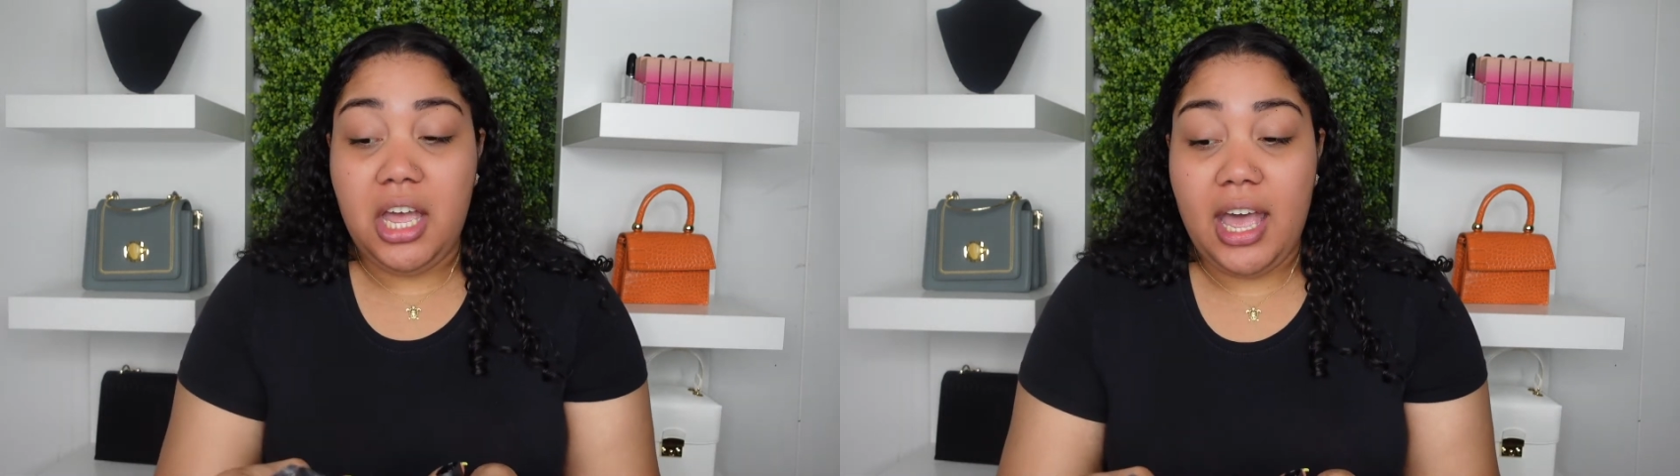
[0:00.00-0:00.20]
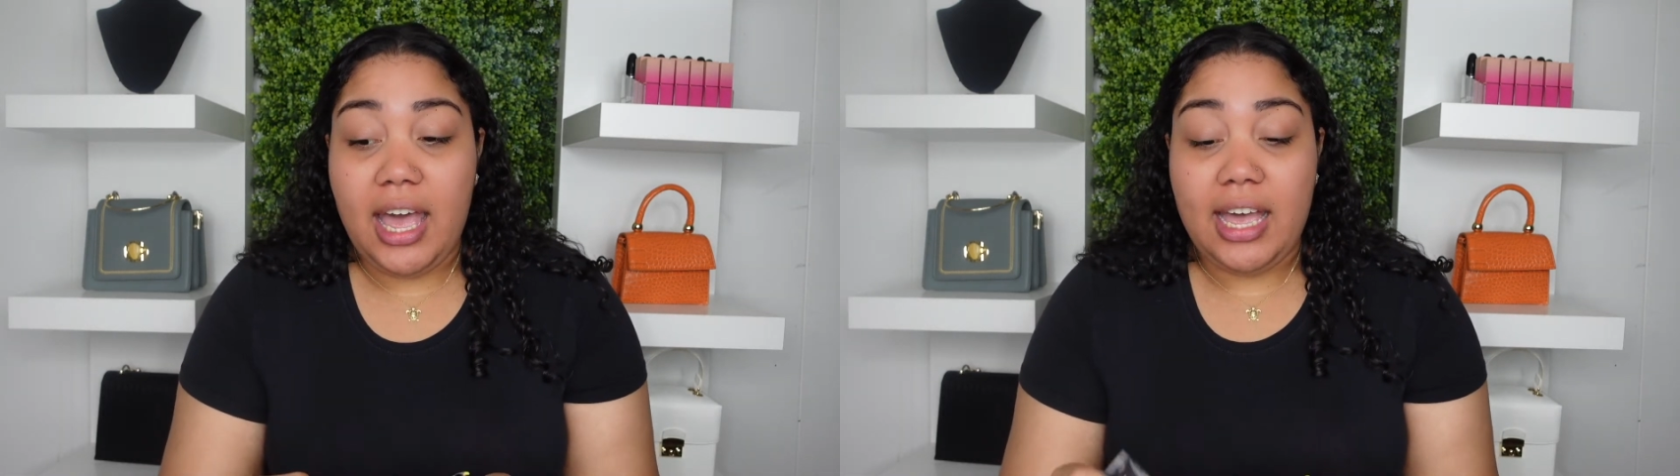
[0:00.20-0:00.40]

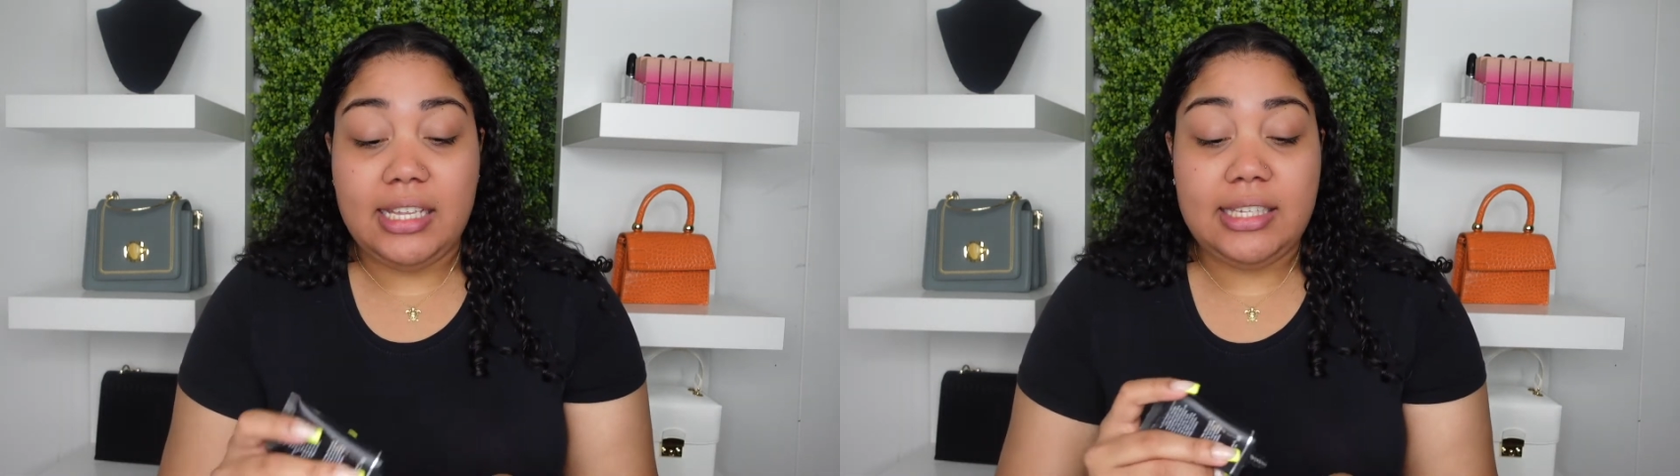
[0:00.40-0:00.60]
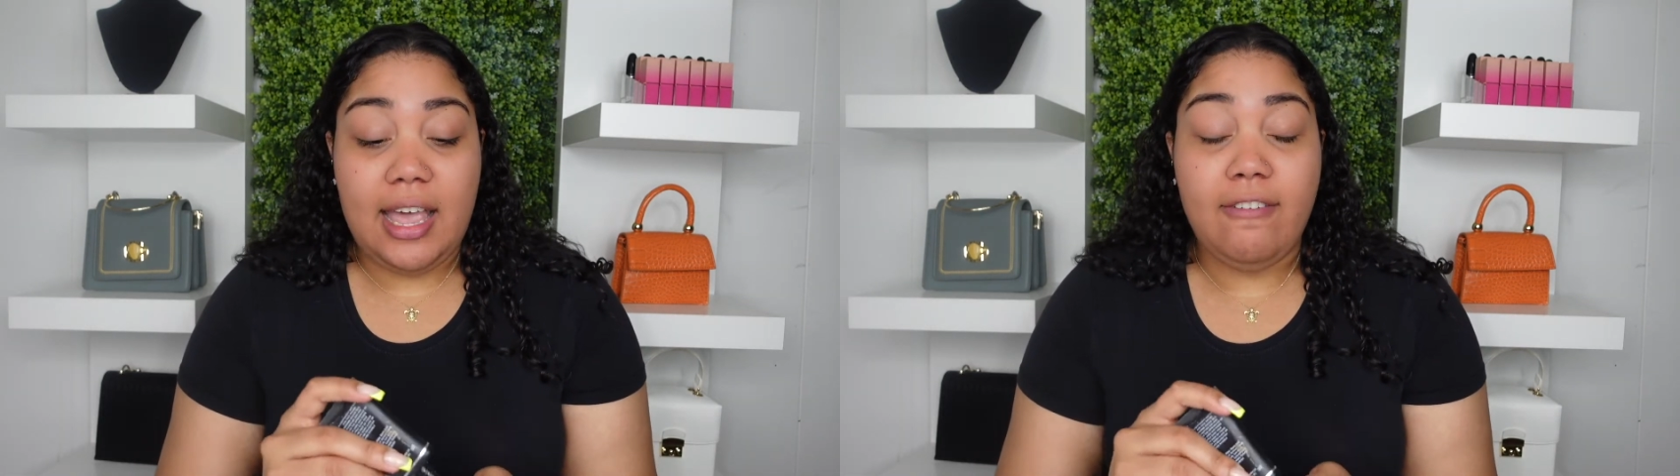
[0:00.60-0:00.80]

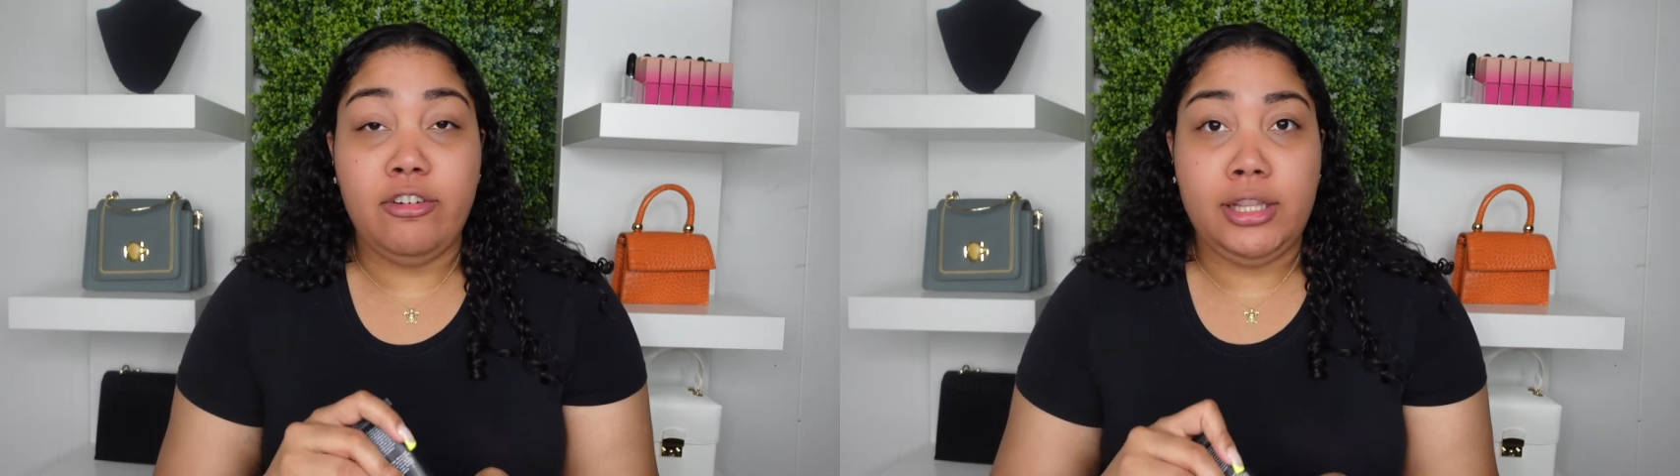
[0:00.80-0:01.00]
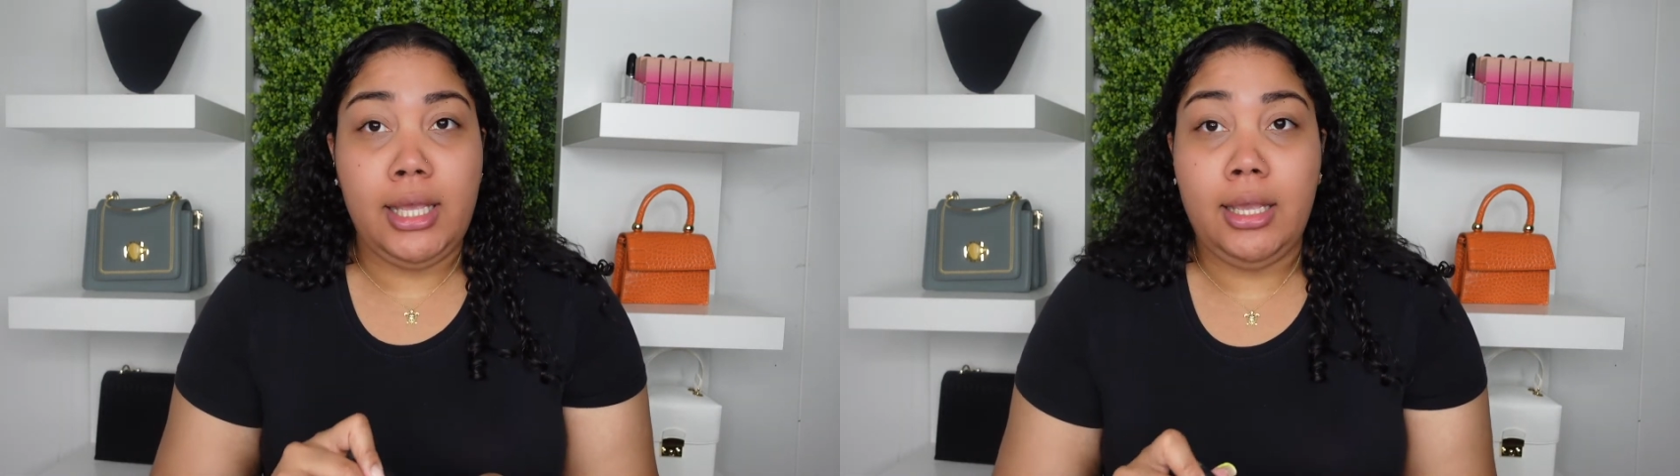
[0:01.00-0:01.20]
has
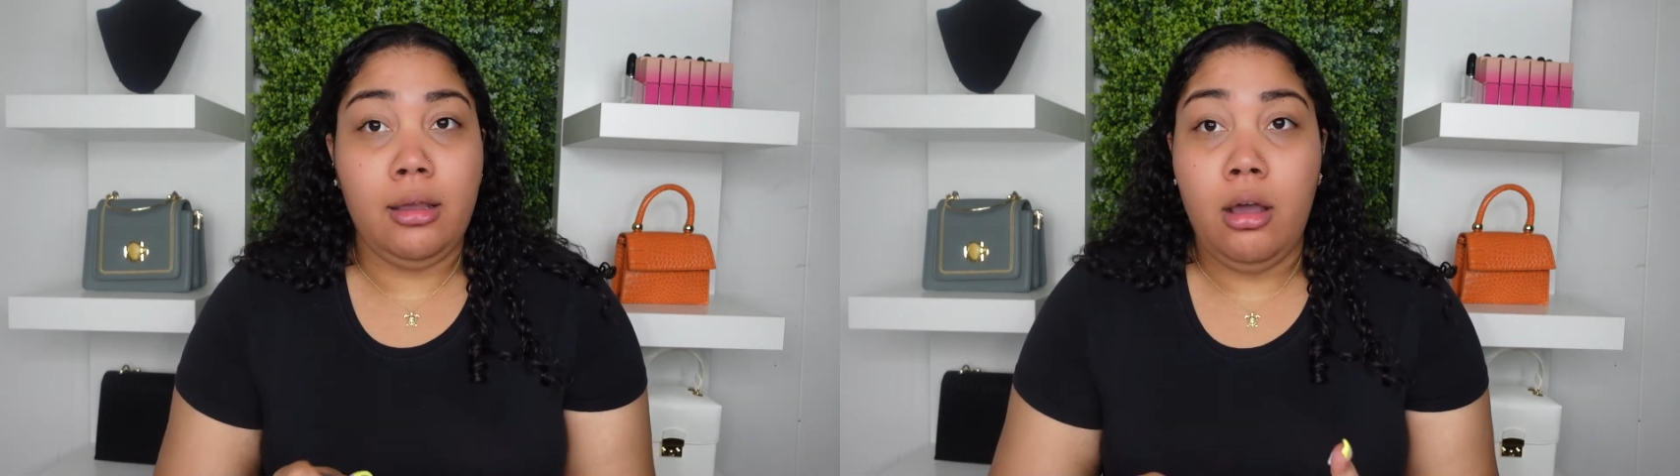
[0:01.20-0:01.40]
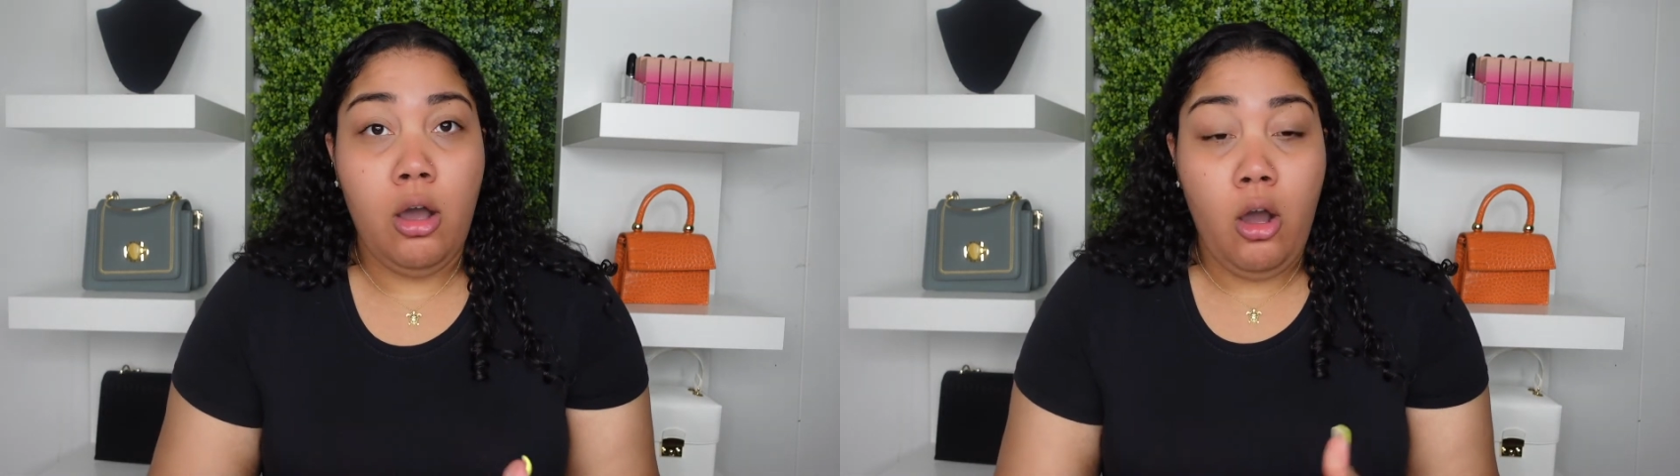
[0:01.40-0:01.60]

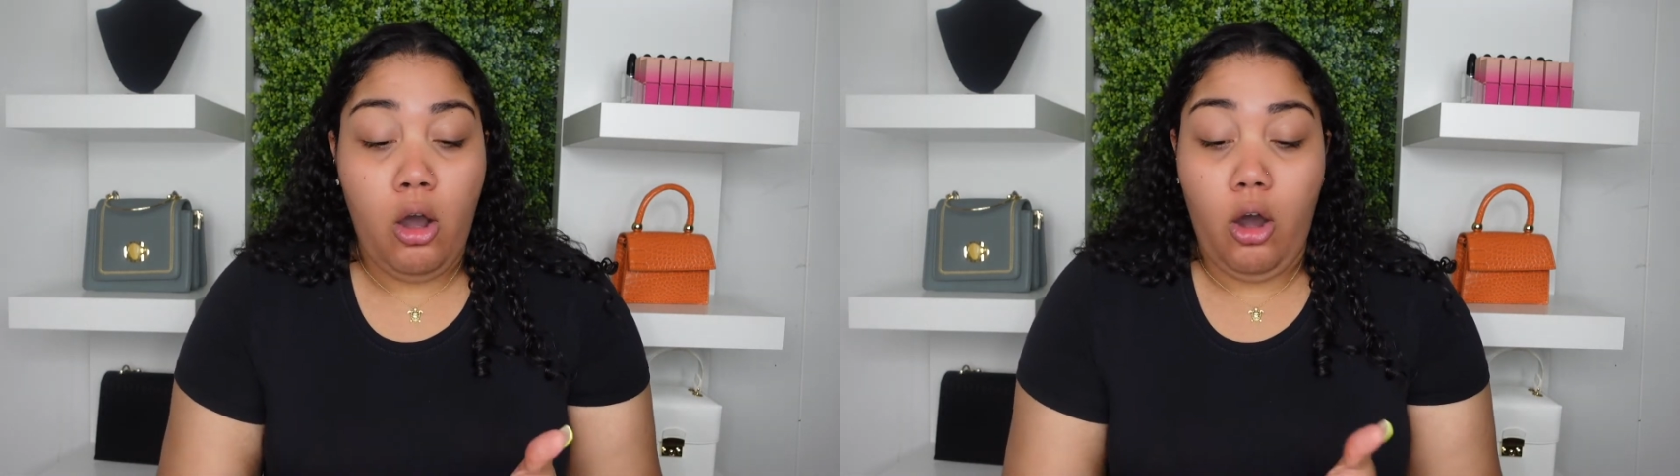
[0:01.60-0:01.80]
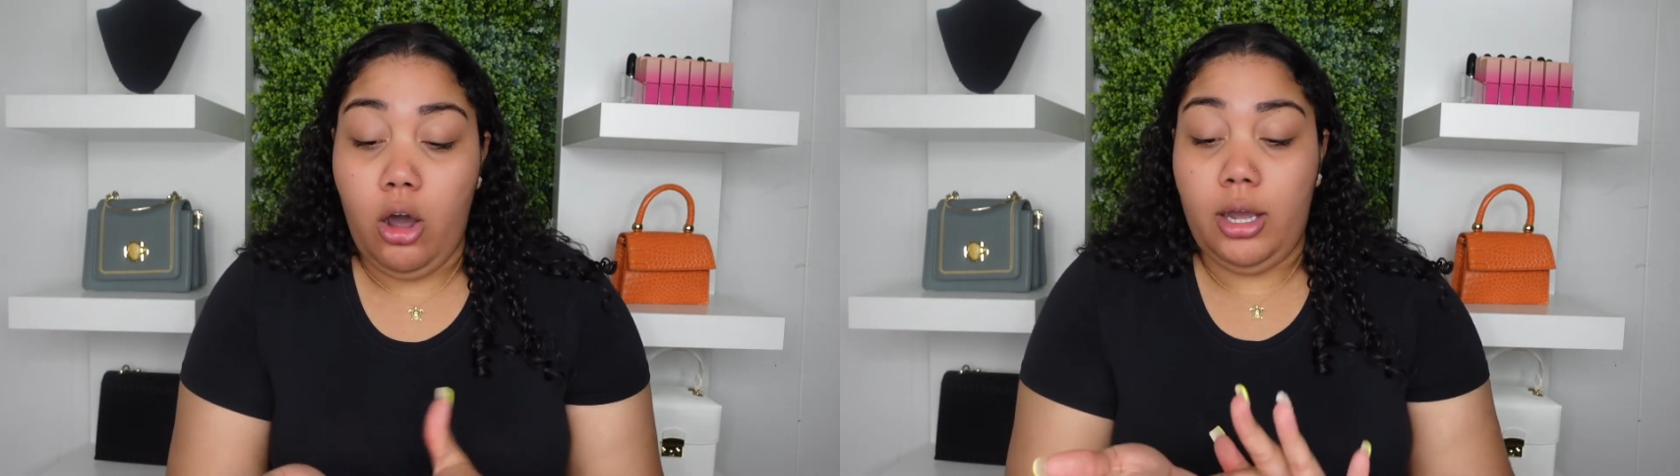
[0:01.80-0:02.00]
everything
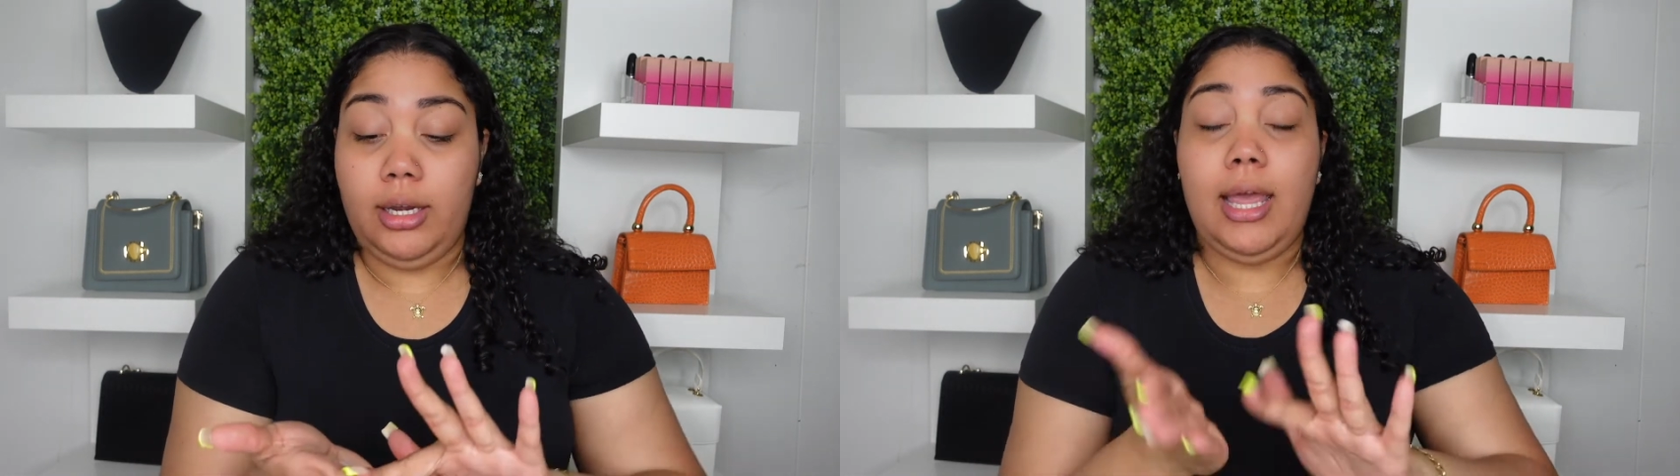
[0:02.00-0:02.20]
on.